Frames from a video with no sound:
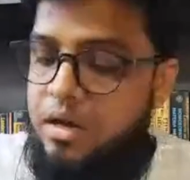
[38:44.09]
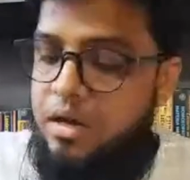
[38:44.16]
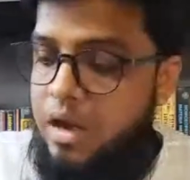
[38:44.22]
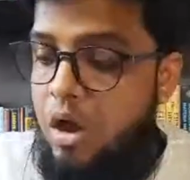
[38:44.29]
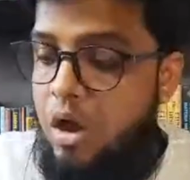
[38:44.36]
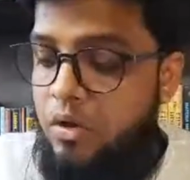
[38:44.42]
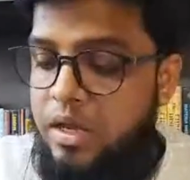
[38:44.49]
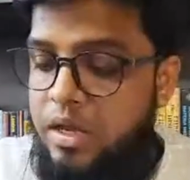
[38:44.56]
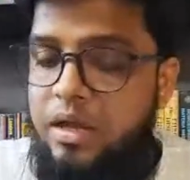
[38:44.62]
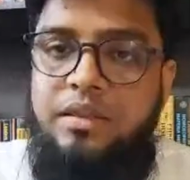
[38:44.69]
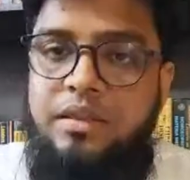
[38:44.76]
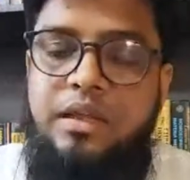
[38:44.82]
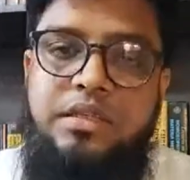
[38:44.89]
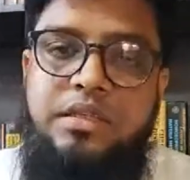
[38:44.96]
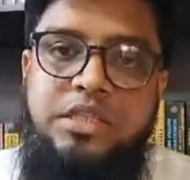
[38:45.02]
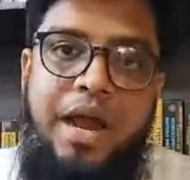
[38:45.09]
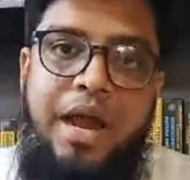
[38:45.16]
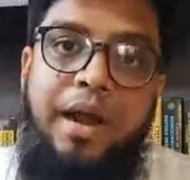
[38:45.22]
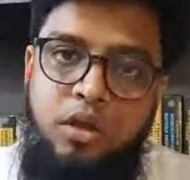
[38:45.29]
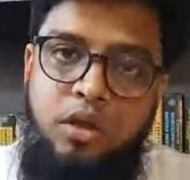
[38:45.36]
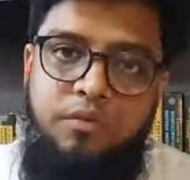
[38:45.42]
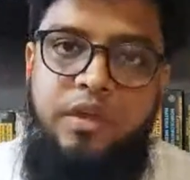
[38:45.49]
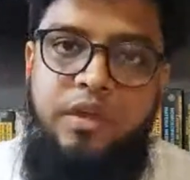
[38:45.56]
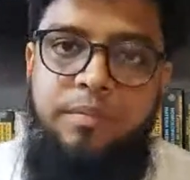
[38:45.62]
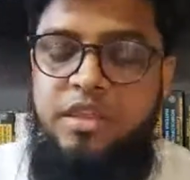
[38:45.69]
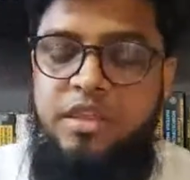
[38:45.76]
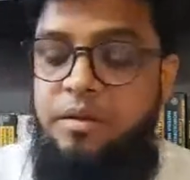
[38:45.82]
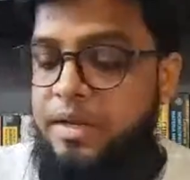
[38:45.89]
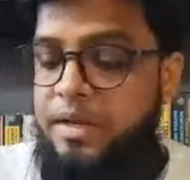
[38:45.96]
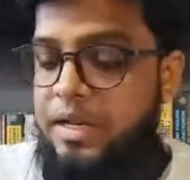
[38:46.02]
Now here the chart of
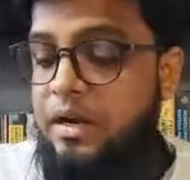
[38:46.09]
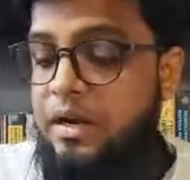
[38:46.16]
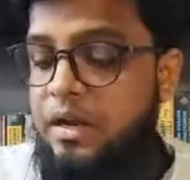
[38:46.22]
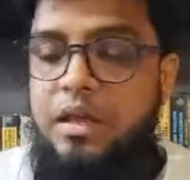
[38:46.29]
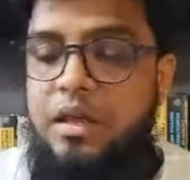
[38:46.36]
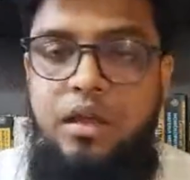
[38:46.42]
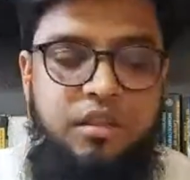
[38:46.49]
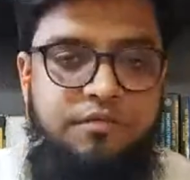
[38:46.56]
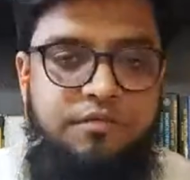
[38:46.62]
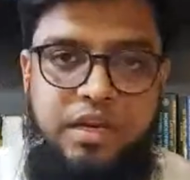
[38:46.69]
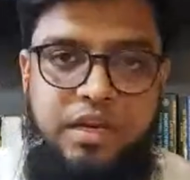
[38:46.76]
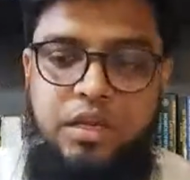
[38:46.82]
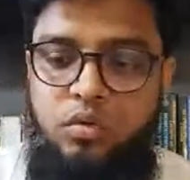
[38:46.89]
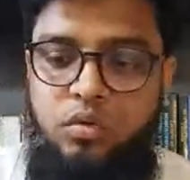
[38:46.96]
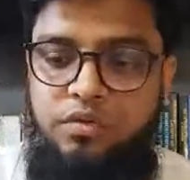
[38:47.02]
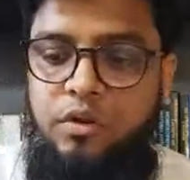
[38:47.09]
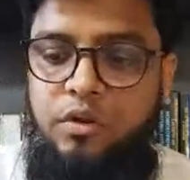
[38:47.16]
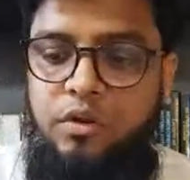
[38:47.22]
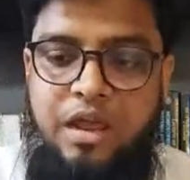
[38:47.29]
Gibson Miller is very useful.